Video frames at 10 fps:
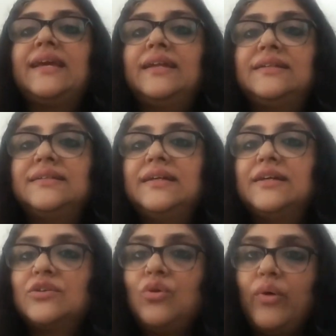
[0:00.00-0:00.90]

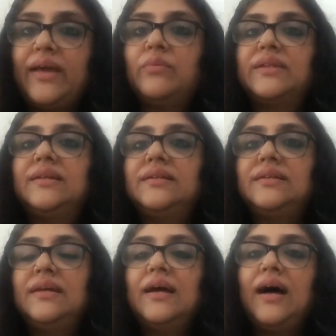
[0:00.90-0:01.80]
it, going
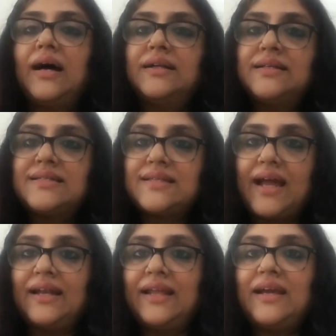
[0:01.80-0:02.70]
within,
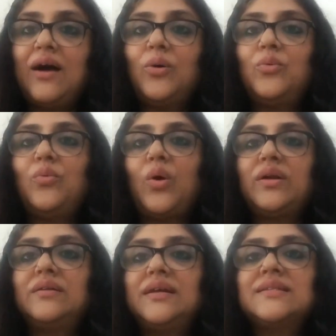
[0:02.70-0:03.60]
understanding
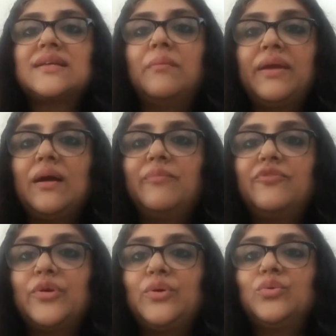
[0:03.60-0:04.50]
what is coming
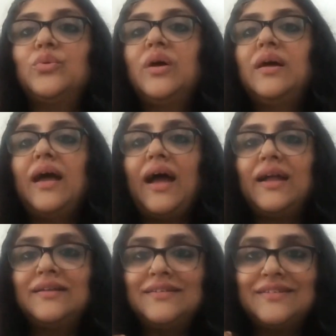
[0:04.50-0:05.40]
up for you,
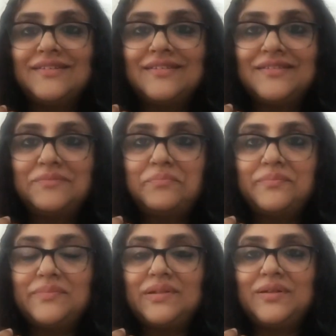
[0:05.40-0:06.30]
and
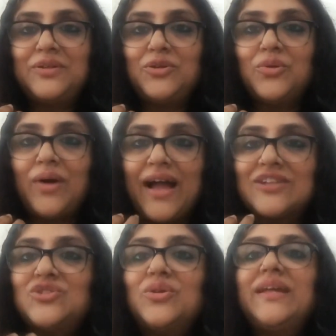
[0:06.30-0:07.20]

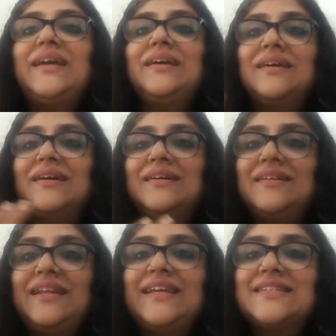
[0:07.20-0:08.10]
actually
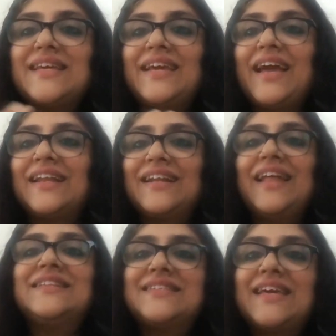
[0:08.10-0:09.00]
releasing and
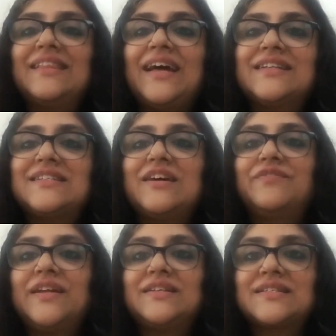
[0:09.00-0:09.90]
cleansing that
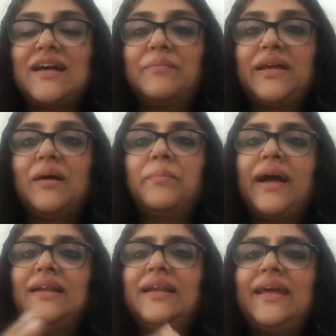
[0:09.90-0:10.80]
stuff that is coming up,
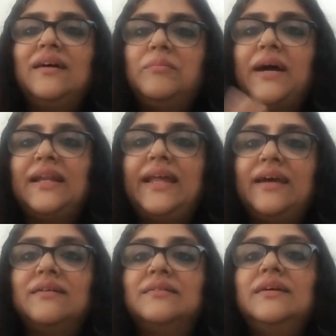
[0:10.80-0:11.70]
and layer by
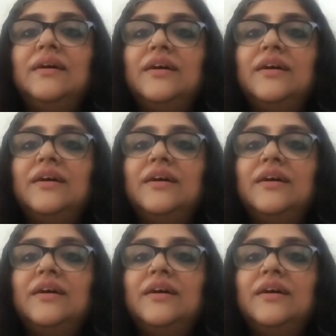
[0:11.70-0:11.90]
layer